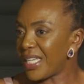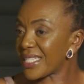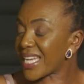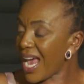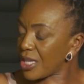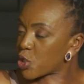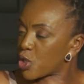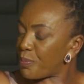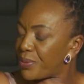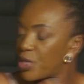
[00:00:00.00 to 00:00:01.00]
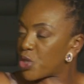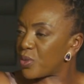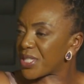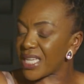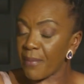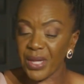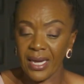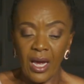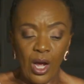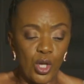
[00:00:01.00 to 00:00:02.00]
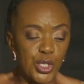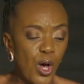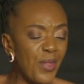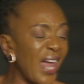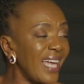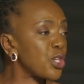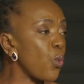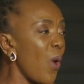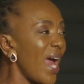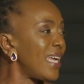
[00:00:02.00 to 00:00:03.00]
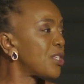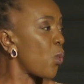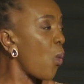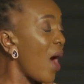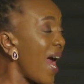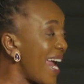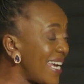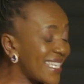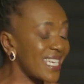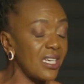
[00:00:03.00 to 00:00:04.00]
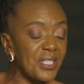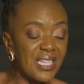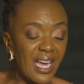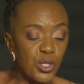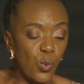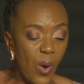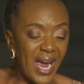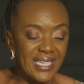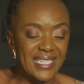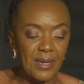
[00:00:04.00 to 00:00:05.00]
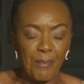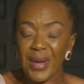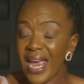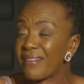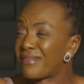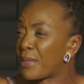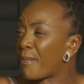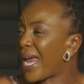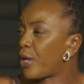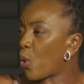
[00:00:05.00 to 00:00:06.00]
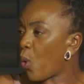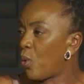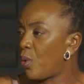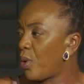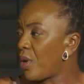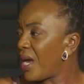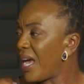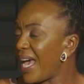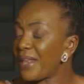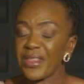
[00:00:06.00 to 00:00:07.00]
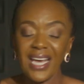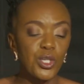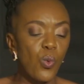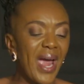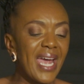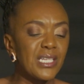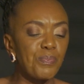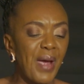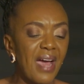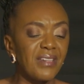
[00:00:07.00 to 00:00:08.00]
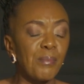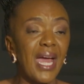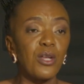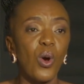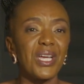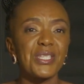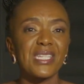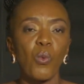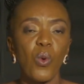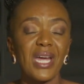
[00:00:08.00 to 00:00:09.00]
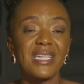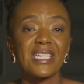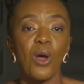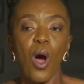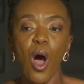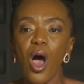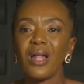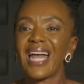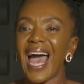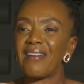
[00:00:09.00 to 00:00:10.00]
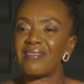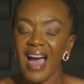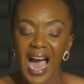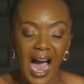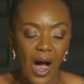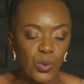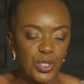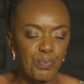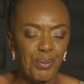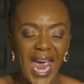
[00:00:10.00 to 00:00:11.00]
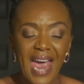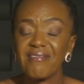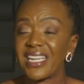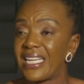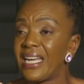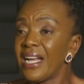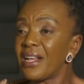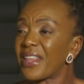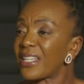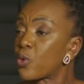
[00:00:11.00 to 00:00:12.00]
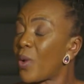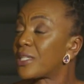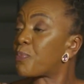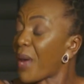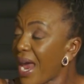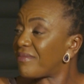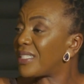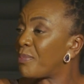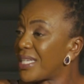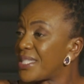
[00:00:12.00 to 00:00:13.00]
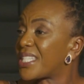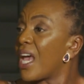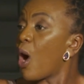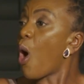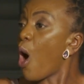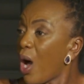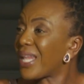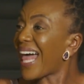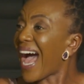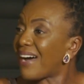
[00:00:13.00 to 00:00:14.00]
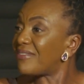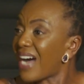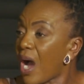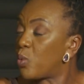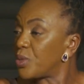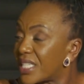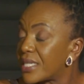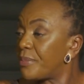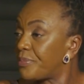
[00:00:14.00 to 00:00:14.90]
It has to produce something. So that word wait is that word perimeno. And that word perimeno is the word all around. Peri. That word peri means all around.